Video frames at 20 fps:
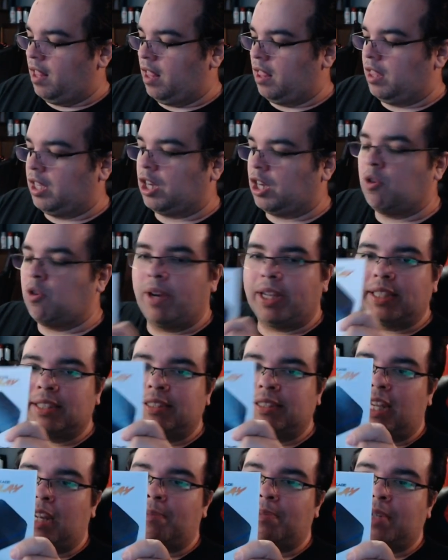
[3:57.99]
The quick
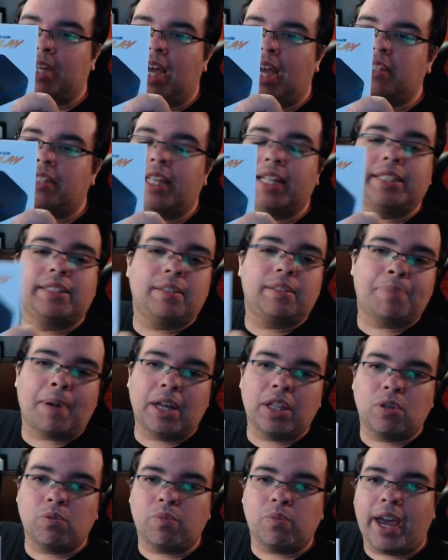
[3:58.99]
setup guide. They,
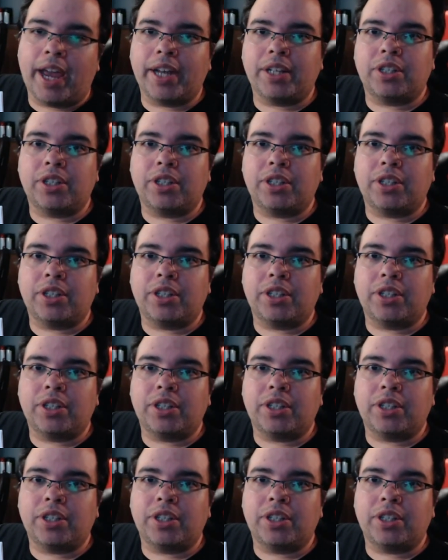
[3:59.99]
by the way,